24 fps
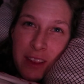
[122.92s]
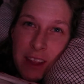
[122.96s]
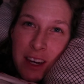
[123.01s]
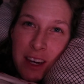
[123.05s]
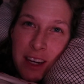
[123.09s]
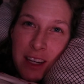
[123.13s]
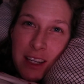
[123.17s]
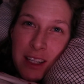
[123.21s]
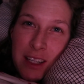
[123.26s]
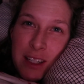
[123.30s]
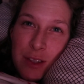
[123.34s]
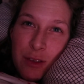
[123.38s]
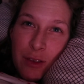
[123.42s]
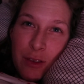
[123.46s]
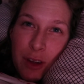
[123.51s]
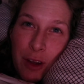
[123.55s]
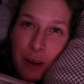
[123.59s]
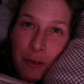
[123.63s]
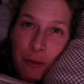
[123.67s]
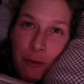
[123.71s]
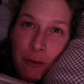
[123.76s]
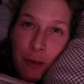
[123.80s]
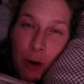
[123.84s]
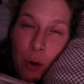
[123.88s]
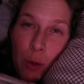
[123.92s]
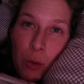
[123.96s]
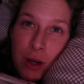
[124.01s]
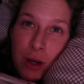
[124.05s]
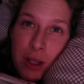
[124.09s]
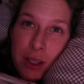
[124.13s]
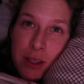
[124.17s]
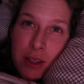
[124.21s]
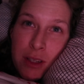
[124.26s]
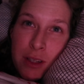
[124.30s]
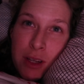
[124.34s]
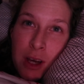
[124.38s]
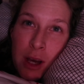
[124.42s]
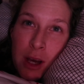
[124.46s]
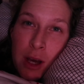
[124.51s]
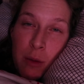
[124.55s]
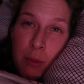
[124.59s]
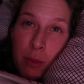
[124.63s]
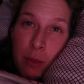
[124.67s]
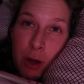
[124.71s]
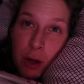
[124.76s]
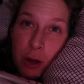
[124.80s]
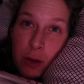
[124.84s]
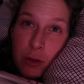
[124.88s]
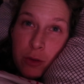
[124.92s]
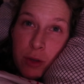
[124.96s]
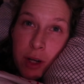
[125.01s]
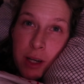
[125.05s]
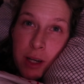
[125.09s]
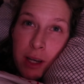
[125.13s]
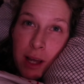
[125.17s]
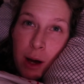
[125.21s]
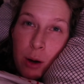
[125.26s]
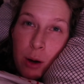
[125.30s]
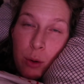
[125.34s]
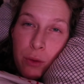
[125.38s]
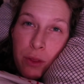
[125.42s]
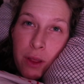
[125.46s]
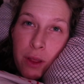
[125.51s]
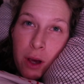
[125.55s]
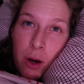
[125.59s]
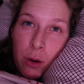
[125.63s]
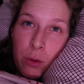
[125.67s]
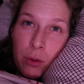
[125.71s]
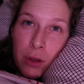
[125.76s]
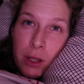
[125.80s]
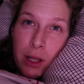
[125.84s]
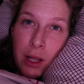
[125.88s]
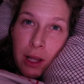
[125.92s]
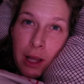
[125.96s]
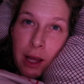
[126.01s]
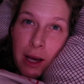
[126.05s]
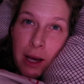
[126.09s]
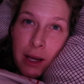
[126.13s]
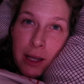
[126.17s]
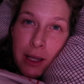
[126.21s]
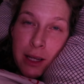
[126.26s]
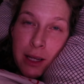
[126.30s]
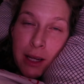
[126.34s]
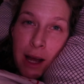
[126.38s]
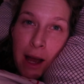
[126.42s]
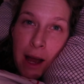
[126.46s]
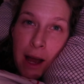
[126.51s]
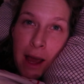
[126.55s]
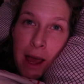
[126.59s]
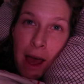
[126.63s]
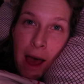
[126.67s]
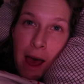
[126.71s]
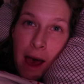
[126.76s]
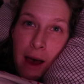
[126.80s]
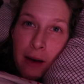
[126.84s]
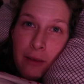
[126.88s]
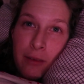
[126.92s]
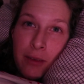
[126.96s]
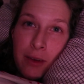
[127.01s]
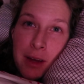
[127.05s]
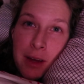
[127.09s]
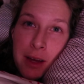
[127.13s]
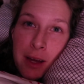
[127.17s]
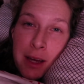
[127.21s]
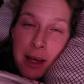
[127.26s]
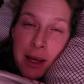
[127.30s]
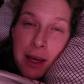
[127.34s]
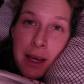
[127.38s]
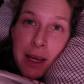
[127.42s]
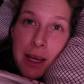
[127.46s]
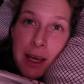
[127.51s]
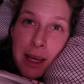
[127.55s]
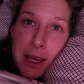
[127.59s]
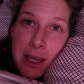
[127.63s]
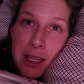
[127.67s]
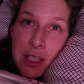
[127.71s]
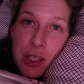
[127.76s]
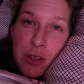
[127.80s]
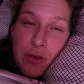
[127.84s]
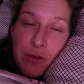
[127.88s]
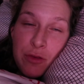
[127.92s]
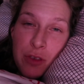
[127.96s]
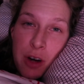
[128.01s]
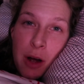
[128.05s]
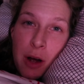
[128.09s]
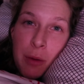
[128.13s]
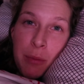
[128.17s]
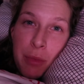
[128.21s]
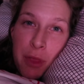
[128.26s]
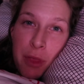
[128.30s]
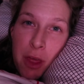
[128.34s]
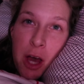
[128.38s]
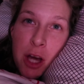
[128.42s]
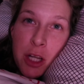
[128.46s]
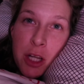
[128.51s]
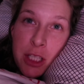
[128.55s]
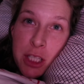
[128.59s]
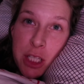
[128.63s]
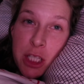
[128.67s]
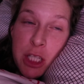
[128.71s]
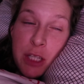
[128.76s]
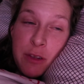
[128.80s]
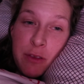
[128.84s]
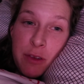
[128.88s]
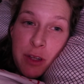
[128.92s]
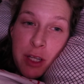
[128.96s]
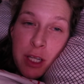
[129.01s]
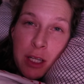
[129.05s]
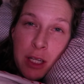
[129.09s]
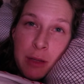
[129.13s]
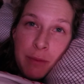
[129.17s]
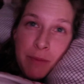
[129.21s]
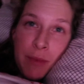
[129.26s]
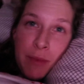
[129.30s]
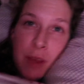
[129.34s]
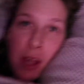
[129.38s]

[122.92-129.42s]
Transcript: that it is in focus. Because right now the only lighting I have is from the TV.